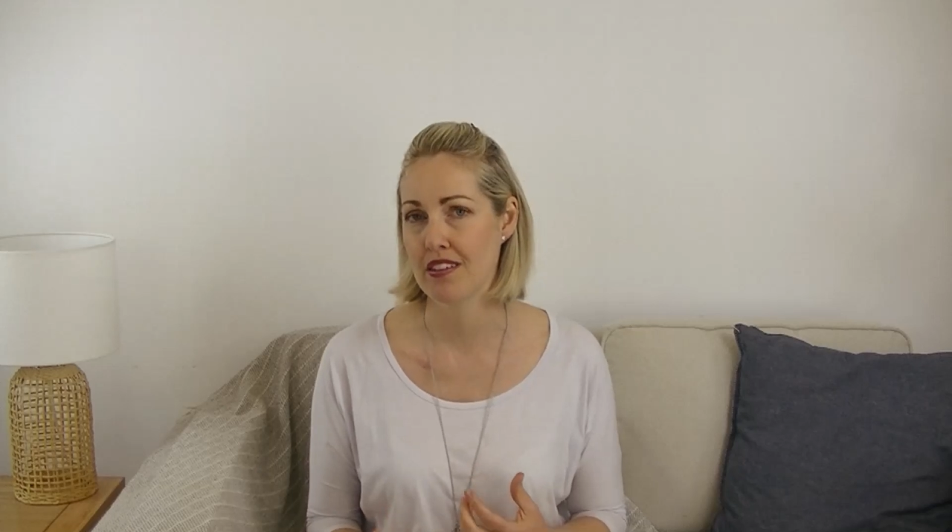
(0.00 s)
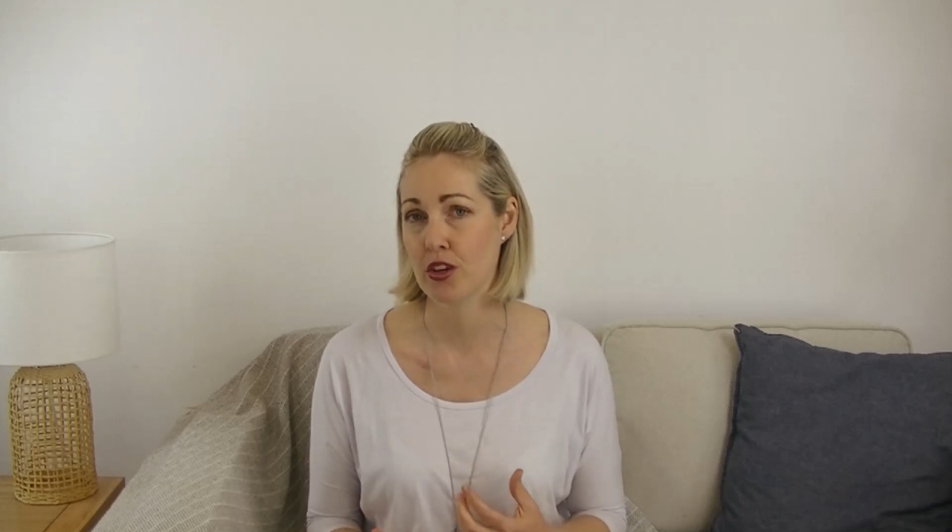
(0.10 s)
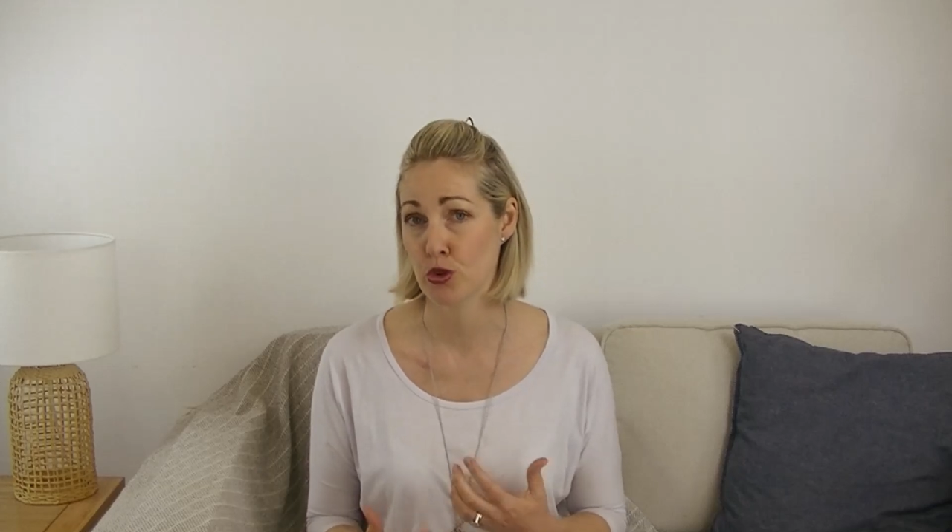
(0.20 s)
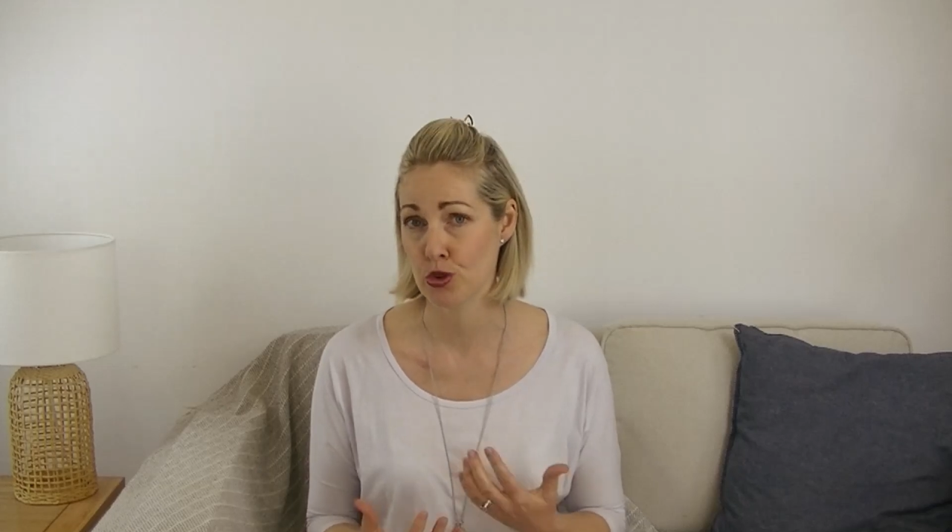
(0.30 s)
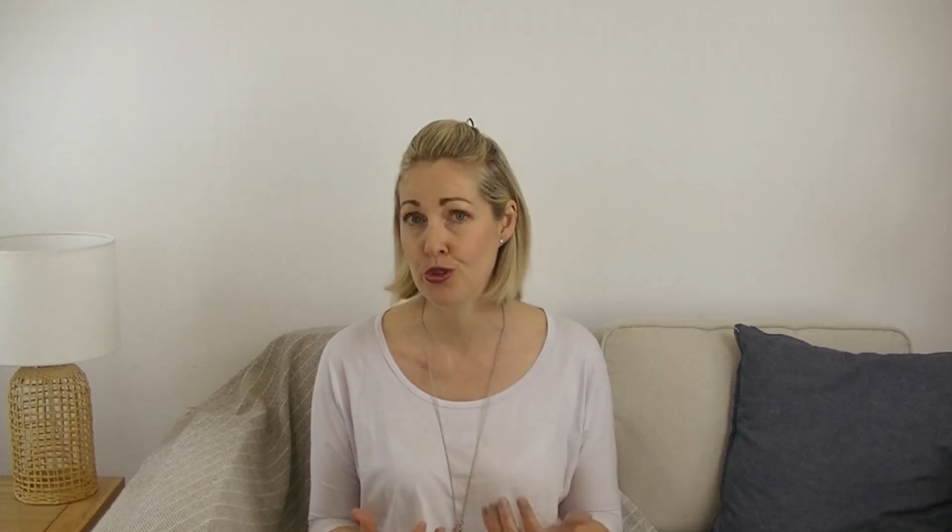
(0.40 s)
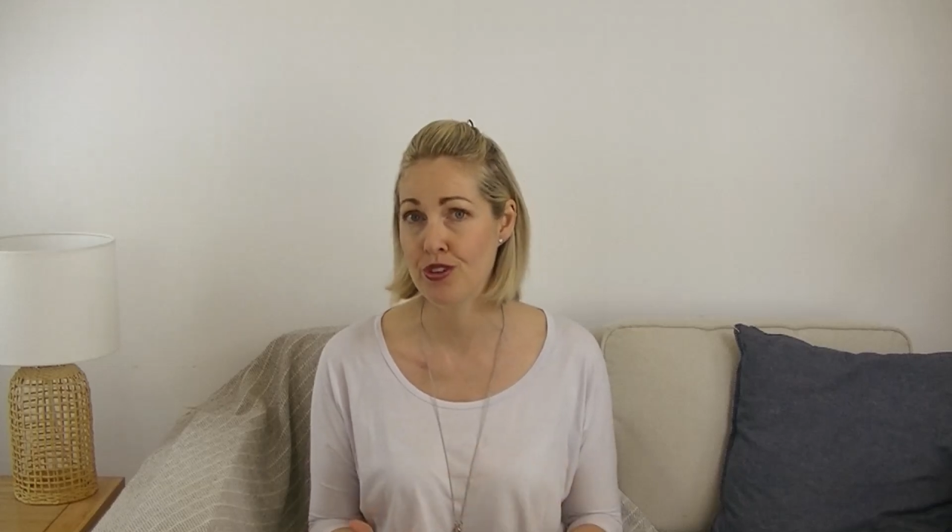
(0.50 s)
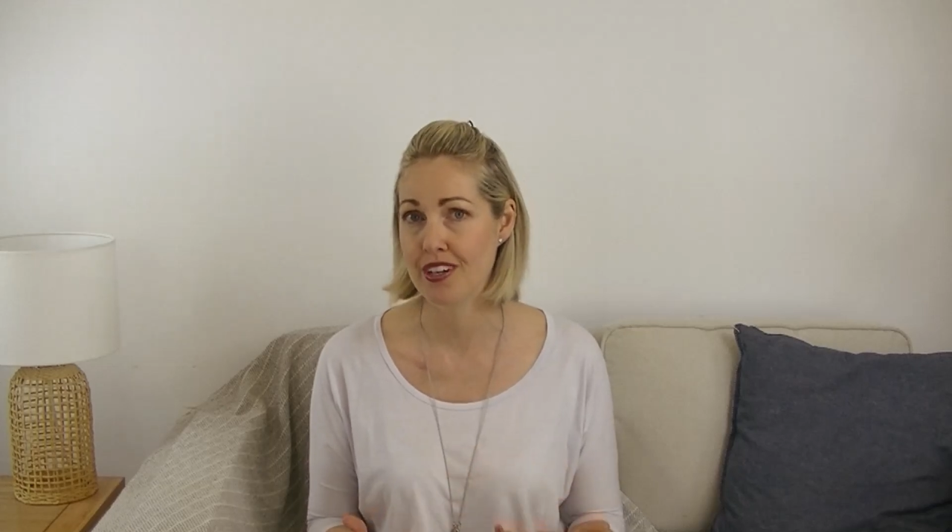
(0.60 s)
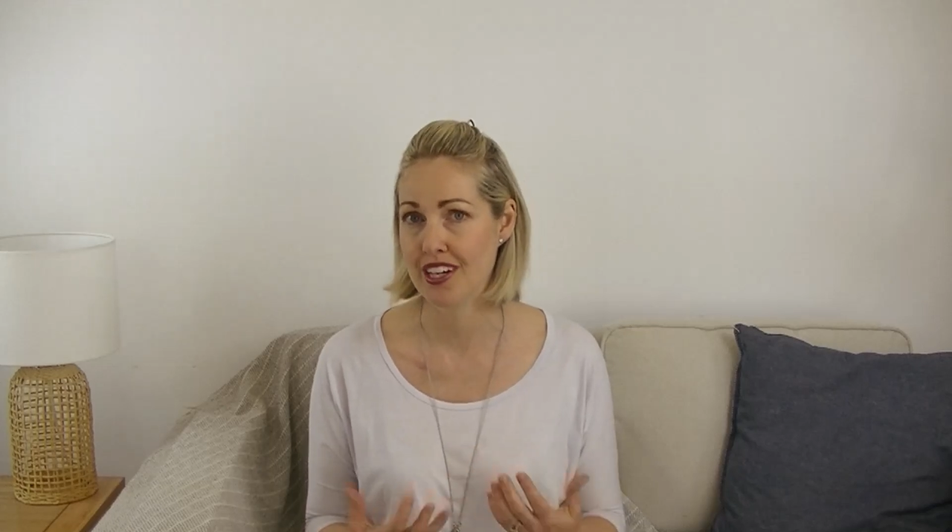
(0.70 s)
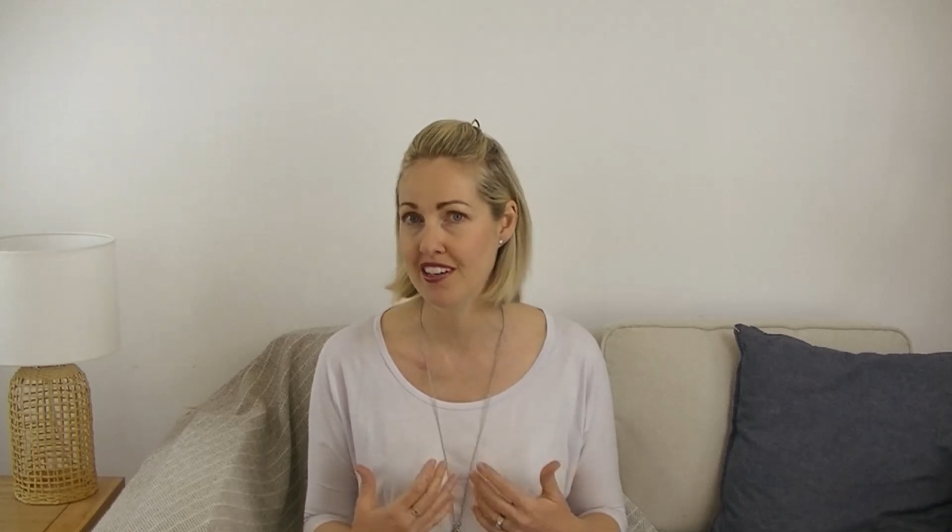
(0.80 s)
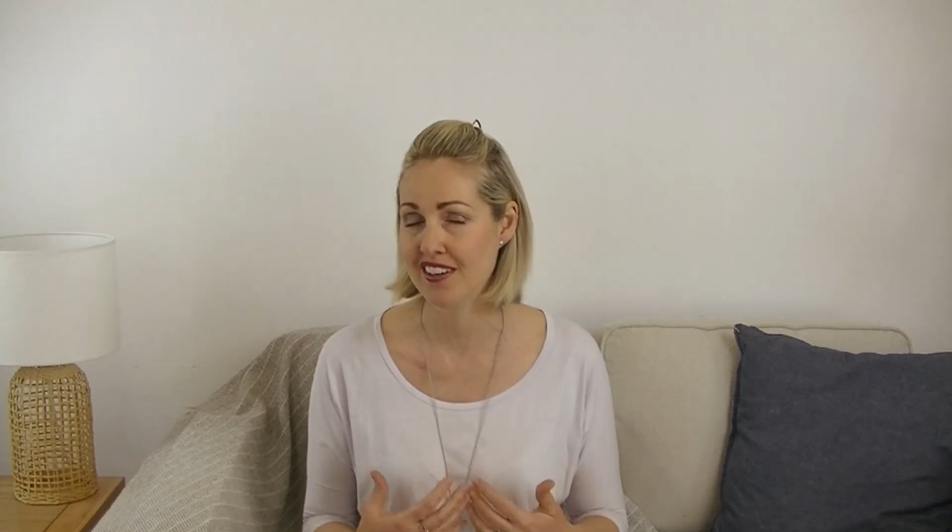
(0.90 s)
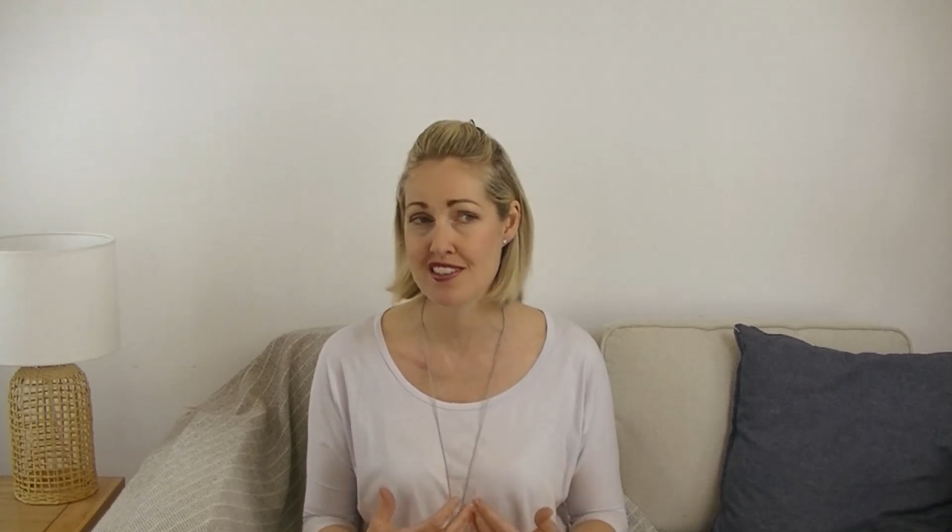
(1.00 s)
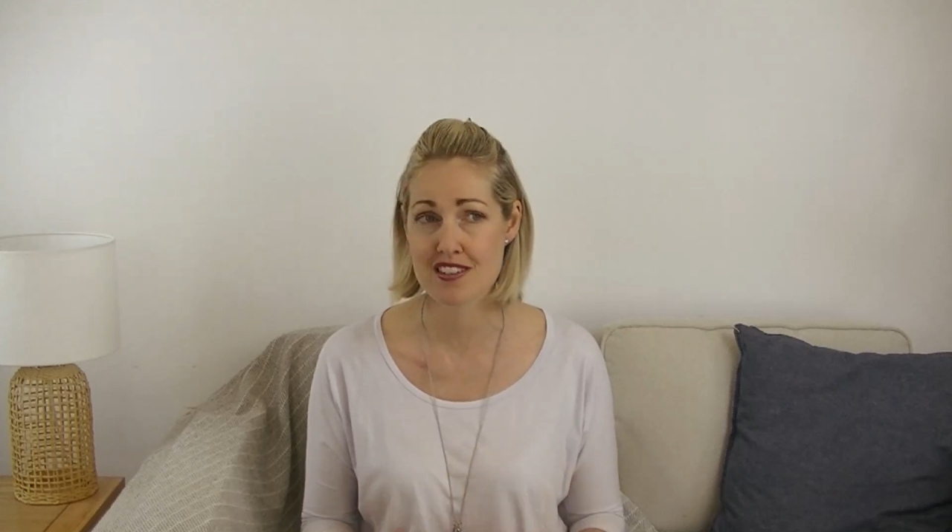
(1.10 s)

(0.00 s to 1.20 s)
gluten in it.